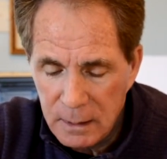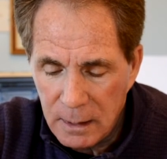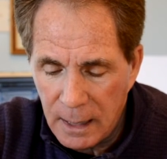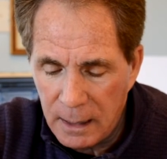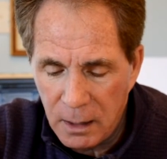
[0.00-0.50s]

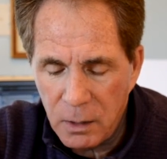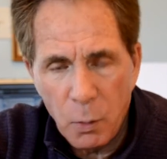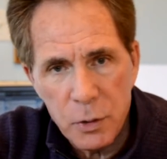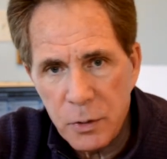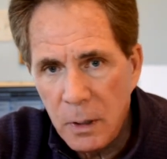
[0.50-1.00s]
And then, of
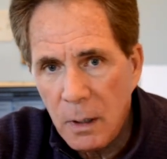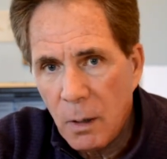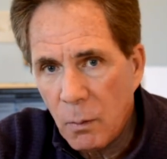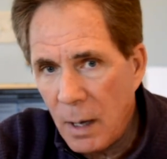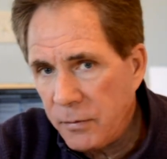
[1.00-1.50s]
course,
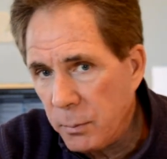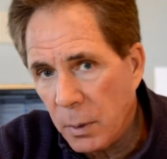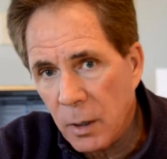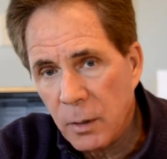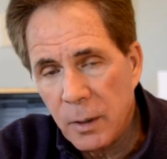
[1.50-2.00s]

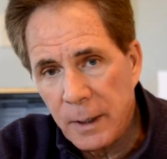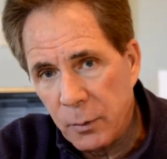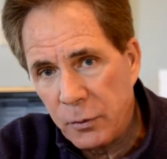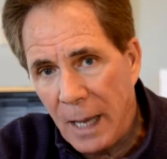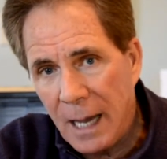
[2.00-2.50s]
Roethlisberger and
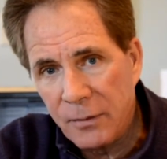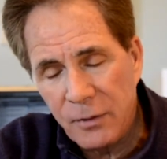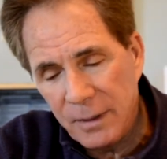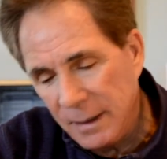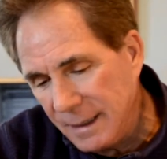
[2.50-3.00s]
those
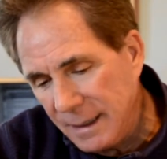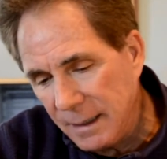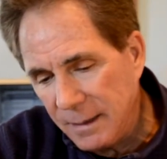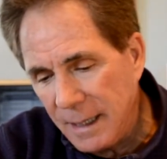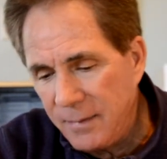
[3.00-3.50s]
guys,
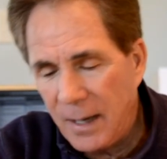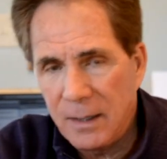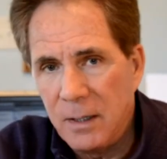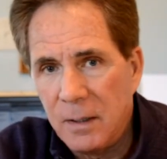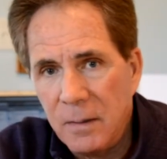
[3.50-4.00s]
they've
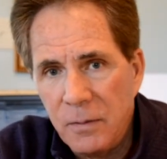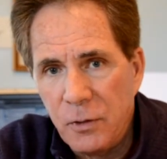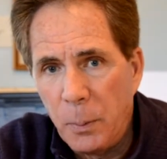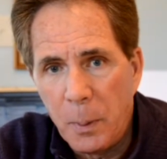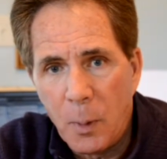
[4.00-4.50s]
got the
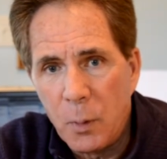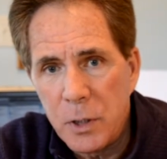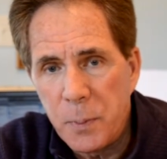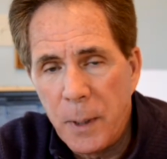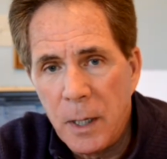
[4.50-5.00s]
Super Bowl
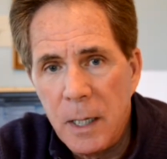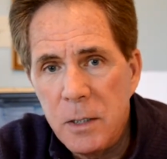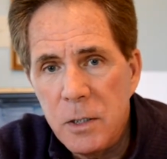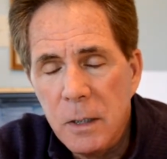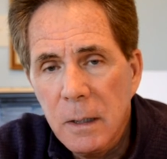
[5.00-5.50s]

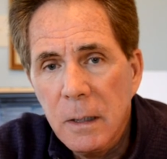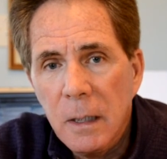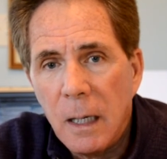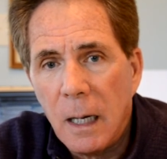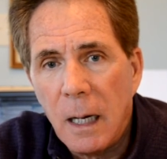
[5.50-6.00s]
experience.
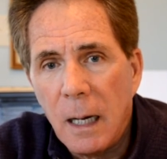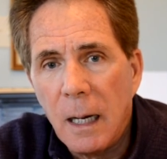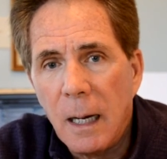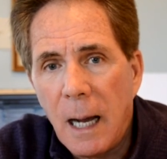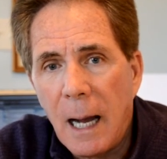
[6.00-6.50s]

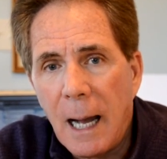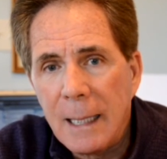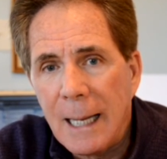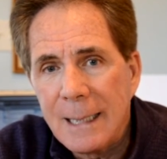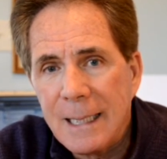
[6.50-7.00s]

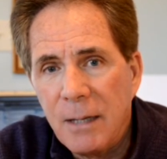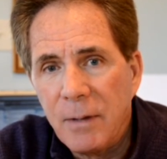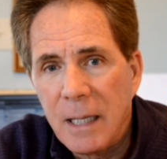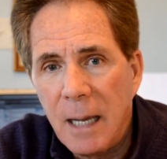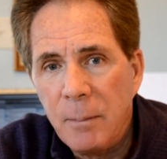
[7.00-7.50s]
I think if
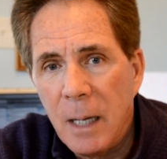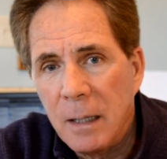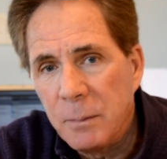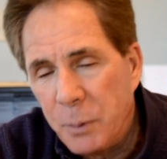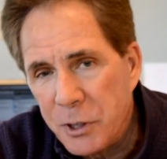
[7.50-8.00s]
it came
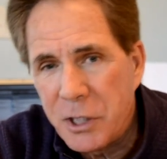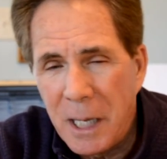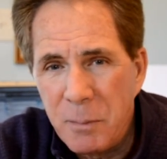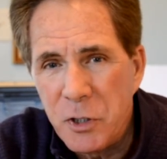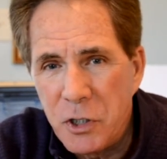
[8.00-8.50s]
down, push
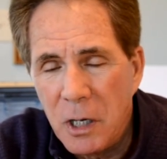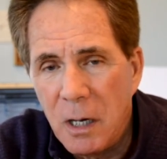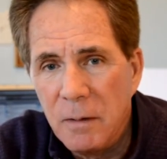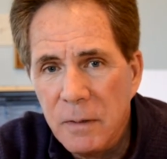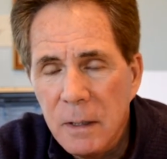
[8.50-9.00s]
came to
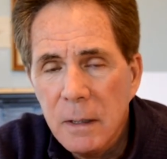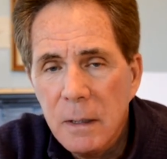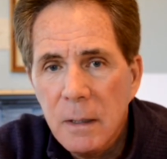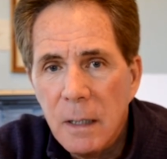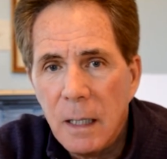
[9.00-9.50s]
shove,
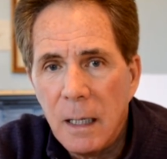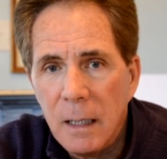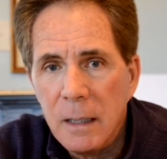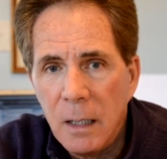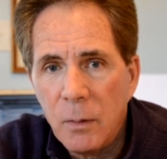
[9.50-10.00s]

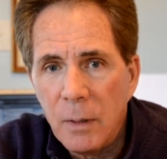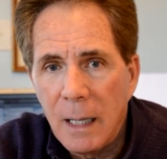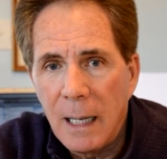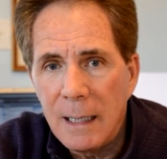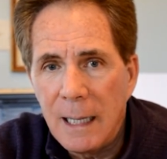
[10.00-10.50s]

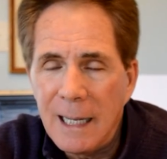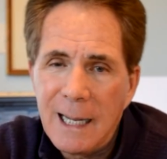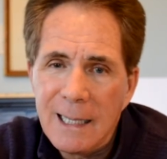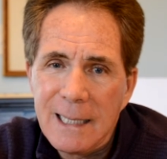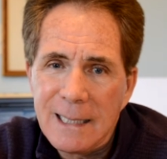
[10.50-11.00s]

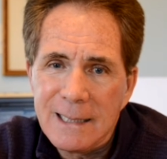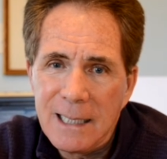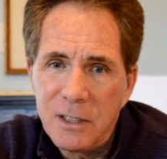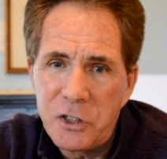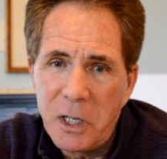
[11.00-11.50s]
I'd
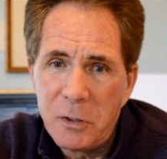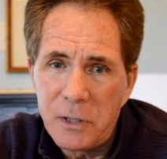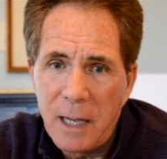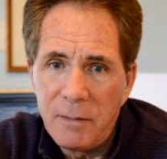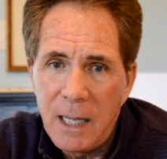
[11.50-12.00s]
say the Steelers
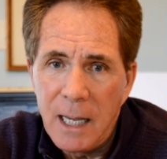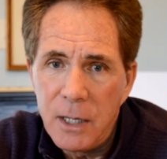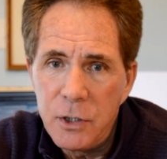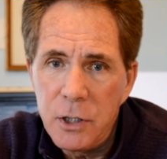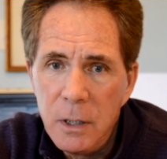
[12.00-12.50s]
have the
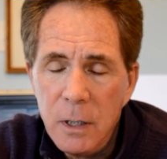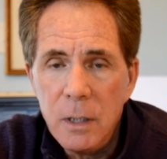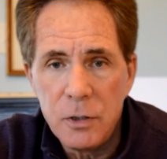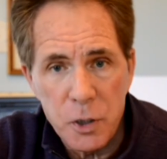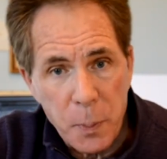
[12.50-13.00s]
edge
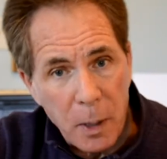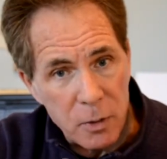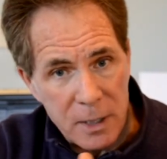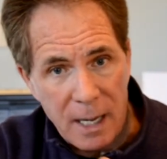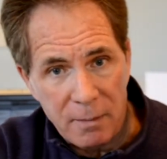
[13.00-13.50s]
just
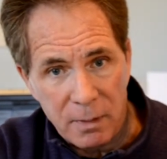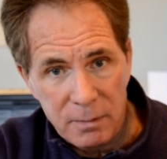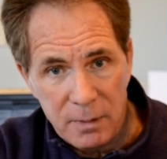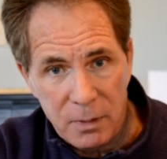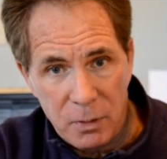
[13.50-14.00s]
because they have a
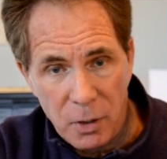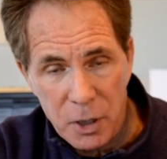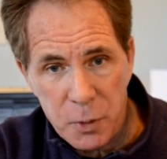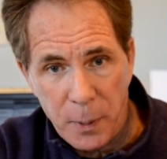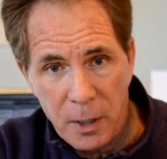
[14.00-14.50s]
good
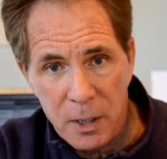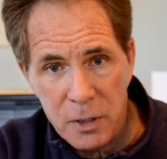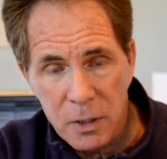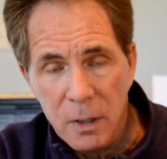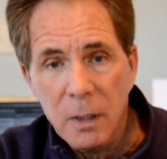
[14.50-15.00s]

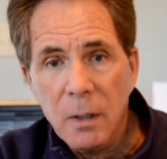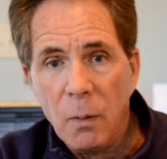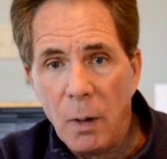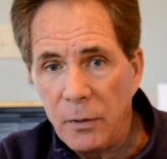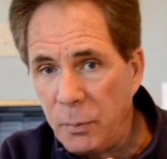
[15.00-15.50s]
experience.
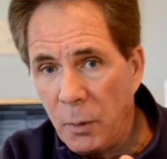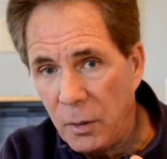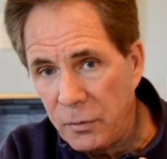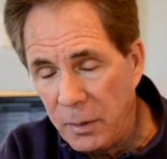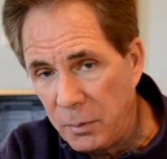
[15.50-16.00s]

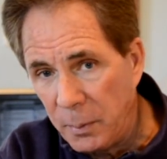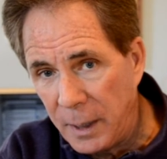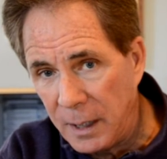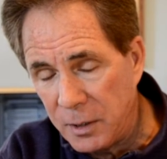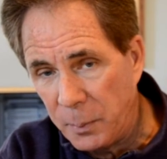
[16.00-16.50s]
Roethlisberger seems to
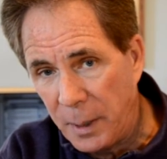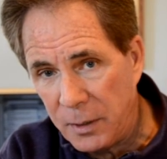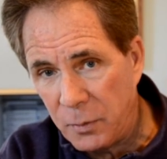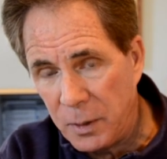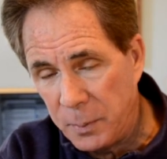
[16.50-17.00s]
be at his
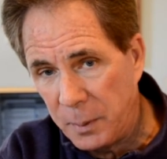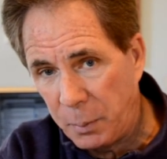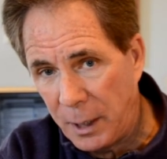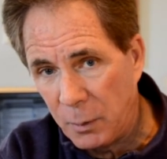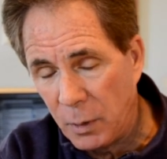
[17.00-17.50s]
best. He's been
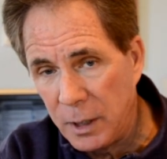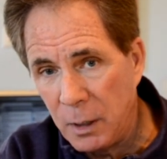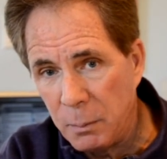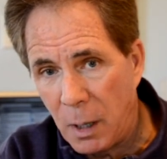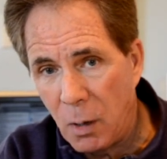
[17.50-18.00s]
playing really
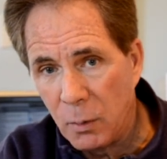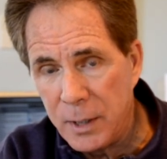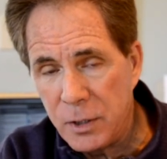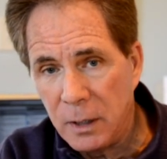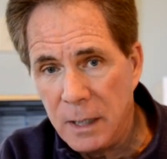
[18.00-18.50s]
good ball
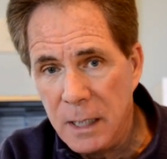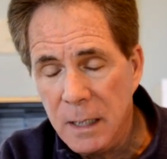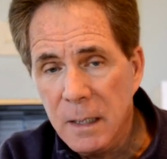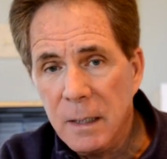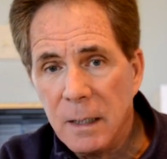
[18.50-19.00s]
recently.
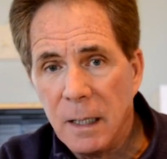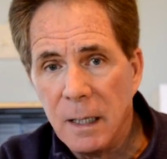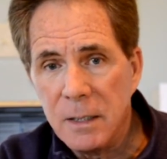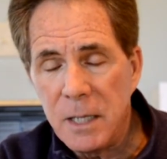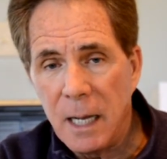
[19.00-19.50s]

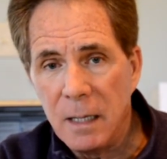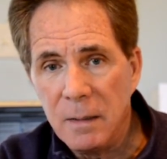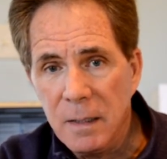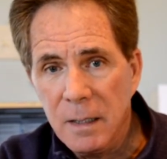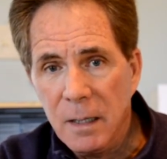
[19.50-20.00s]
He's kind
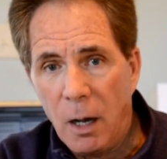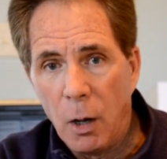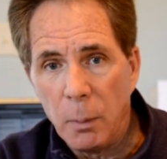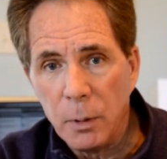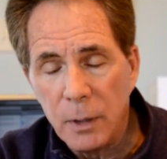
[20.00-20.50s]
of
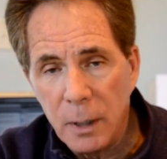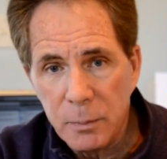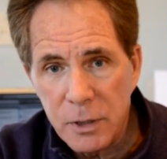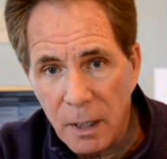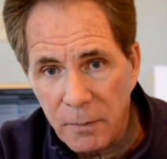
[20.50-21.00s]
humbled
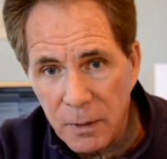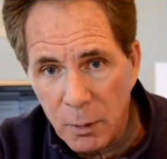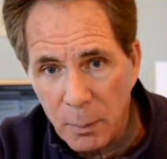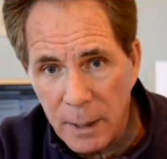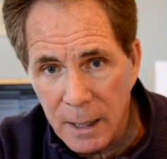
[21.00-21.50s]
himself a
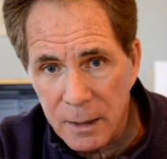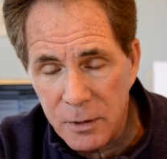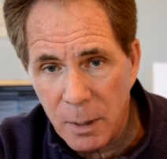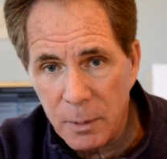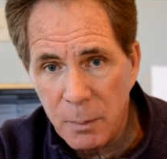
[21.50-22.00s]
little bit in
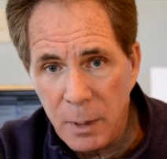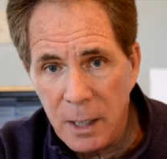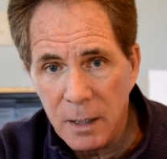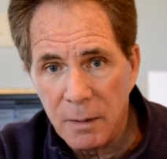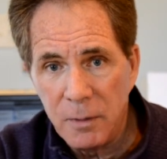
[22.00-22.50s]
some of the
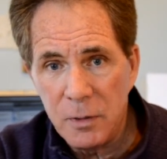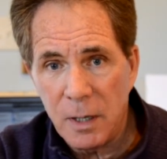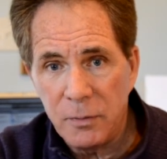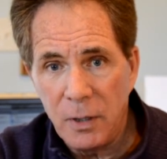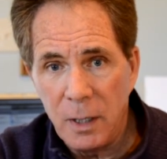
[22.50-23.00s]
media interviews
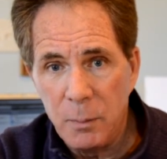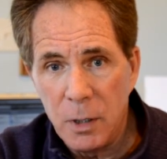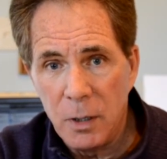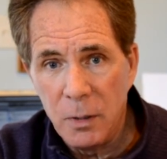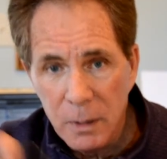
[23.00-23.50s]
I've seen him
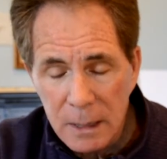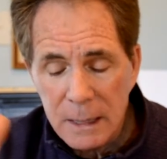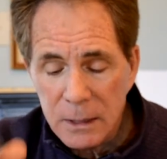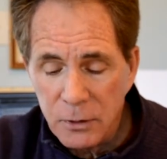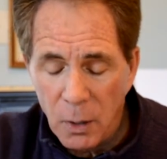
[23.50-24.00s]
do.
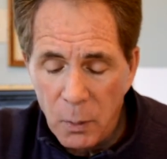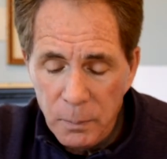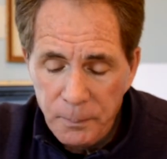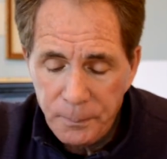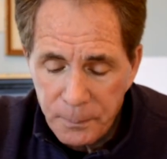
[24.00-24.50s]
So